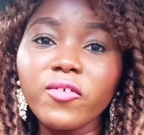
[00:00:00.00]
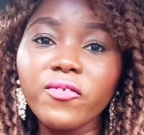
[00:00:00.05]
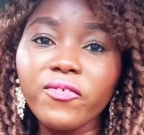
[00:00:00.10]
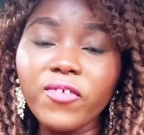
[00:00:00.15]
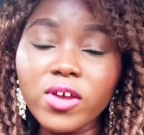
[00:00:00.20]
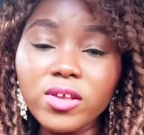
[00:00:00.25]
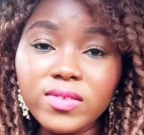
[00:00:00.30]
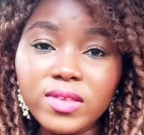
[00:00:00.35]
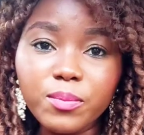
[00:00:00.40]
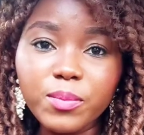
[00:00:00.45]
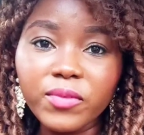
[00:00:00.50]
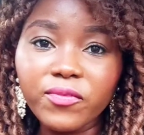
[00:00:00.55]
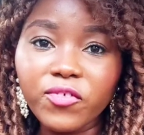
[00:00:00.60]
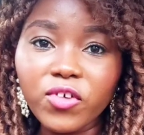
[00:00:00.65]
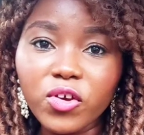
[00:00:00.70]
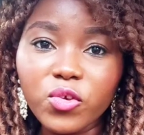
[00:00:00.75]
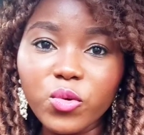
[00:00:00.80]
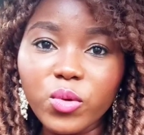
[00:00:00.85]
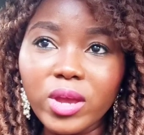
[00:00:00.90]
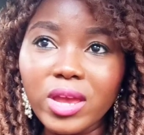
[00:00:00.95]
the first thing
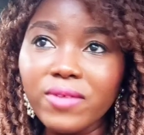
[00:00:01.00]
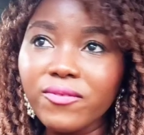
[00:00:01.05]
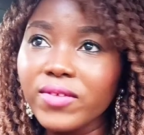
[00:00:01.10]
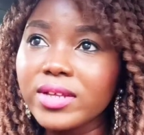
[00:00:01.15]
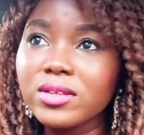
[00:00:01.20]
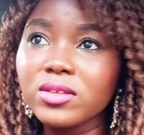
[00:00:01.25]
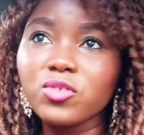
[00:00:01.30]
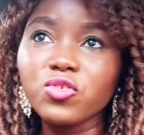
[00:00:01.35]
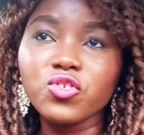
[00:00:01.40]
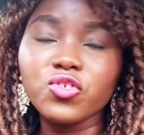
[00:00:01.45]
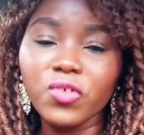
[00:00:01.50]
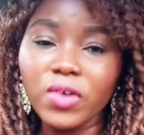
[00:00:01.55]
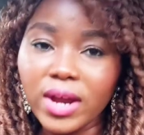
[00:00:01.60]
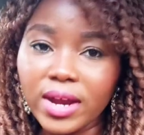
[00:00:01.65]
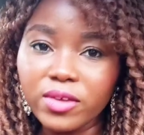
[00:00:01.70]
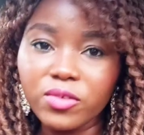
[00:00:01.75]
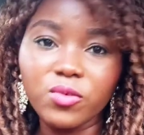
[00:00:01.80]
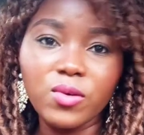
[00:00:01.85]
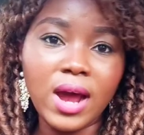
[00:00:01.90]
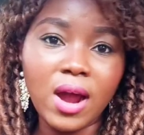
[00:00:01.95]
before you even
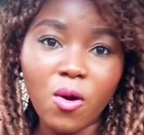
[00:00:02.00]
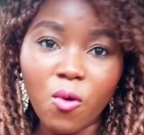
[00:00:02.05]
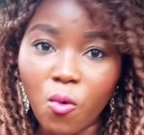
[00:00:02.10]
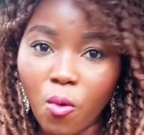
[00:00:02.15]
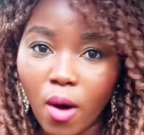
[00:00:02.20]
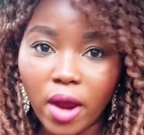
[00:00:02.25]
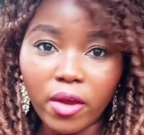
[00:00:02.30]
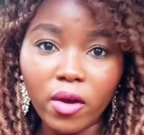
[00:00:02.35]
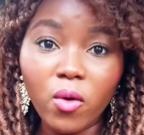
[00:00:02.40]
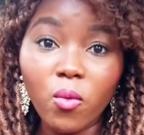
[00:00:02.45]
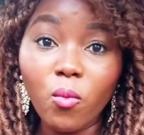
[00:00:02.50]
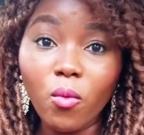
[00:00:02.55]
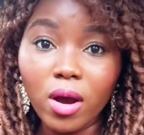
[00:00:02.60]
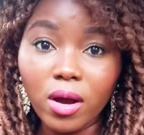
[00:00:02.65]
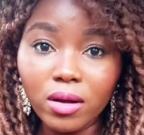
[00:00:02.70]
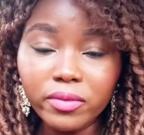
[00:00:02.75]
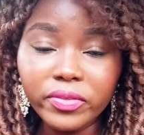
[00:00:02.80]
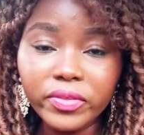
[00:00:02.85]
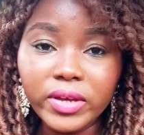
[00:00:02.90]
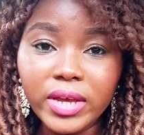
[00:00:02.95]
try to acquire
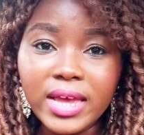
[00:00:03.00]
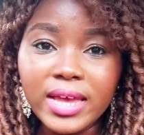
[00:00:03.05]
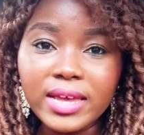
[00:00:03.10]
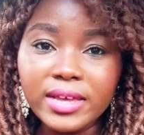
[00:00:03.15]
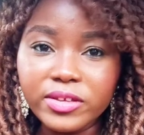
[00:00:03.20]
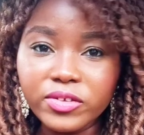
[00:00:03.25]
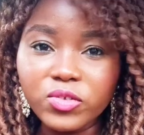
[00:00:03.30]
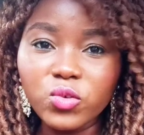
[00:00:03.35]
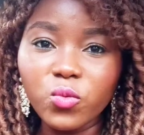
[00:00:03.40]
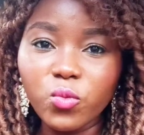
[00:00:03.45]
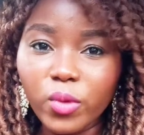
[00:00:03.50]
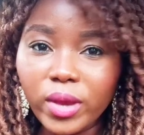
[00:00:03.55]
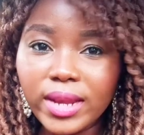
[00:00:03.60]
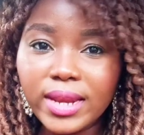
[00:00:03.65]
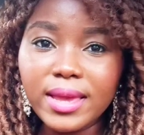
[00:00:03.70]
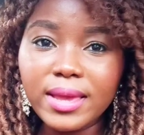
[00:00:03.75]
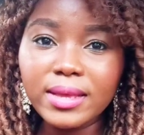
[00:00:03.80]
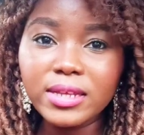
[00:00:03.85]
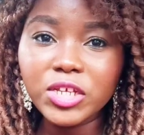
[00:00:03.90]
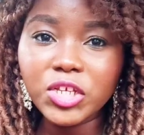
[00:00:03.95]
wealth is to
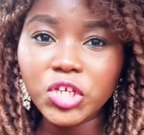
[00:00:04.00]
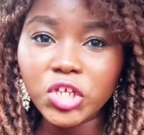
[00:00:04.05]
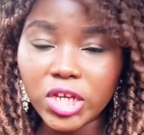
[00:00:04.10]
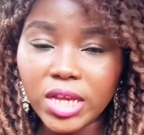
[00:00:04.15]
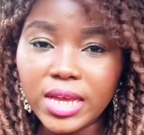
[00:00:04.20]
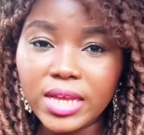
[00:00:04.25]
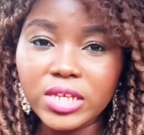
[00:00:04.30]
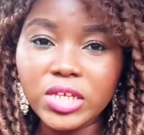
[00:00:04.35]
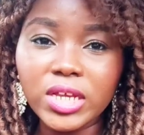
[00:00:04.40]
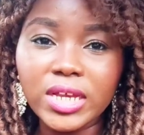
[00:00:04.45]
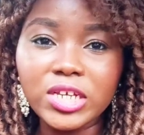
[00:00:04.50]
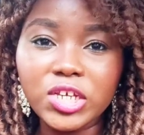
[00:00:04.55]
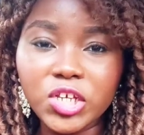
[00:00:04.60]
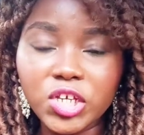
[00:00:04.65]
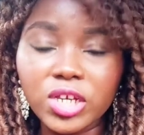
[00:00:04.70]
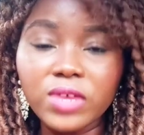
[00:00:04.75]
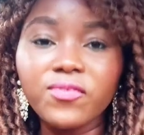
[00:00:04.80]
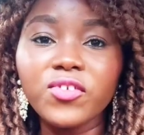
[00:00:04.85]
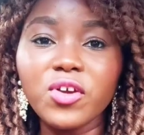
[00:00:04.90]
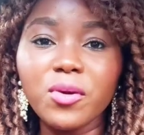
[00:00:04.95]
really change and
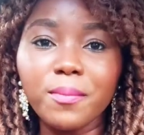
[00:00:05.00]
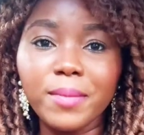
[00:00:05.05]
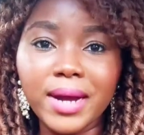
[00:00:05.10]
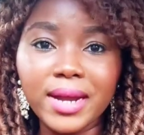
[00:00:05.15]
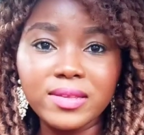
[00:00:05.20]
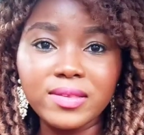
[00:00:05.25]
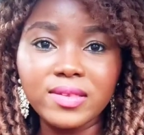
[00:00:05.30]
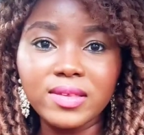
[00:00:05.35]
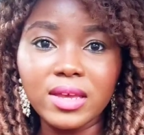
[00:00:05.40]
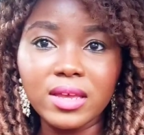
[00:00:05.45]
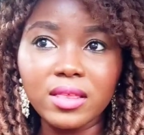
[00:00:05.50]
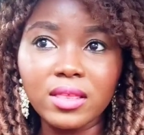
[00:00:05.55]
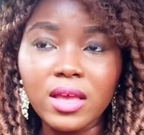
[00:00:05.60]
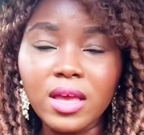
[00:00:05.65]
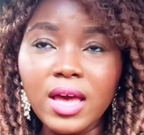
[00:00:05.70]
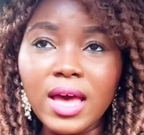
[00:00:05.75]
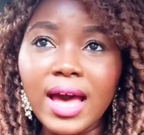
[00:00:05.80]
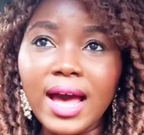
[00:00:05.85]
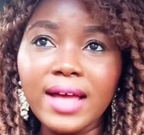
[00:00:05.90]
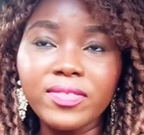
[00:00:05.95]
shift your mindset.
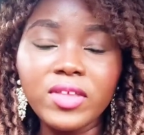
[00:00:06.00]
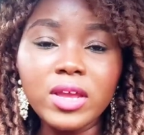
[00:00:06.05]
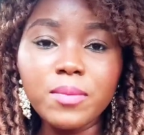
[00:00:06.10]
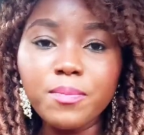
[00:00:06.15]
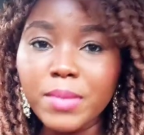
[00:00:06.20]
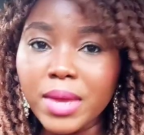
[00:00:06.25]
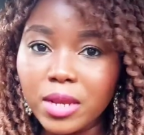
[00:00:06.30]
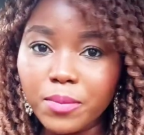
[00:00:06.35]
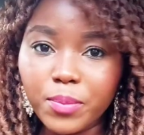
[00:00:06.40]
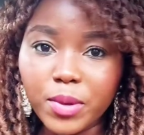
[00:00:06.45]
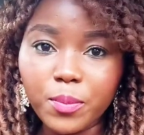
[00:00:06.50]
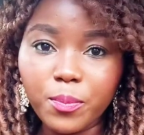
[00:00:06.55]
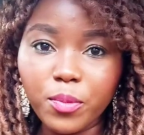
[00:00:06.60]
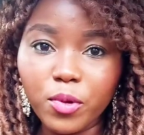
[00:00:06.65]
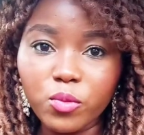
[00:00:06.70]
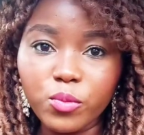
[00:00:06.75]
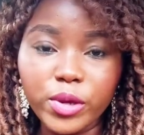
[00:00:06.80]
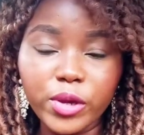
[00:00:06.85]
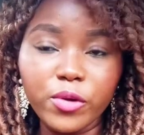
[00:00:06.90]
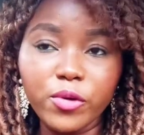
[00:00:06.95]
I think many
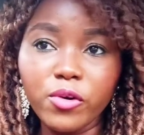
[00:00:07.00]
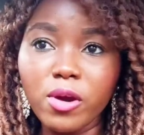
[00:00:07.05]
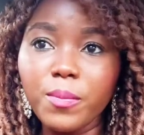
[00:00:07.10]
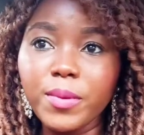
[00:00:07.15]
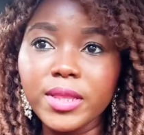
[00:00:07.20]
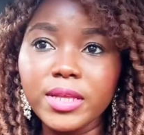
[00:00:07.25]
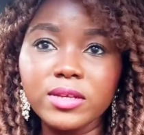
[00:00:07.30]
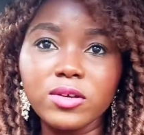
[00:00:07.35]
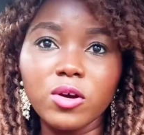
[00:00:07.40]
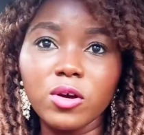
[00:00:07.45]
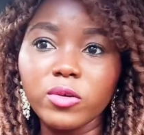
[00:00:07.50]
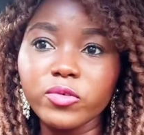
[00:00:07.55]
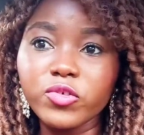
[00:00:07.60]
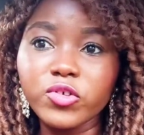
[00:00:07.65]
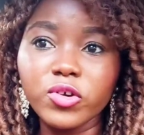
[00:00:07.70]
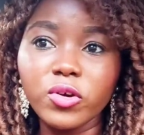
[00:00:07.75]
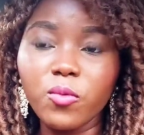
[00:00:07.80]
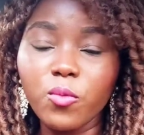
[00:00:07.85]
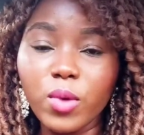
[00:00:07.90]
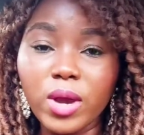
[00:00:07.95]
people, we grew up in a
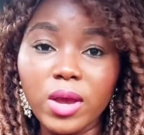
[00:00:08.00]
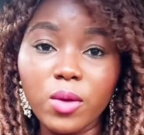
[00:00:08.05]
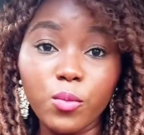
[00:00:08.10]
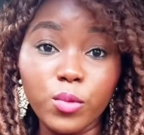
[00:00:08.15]
culture where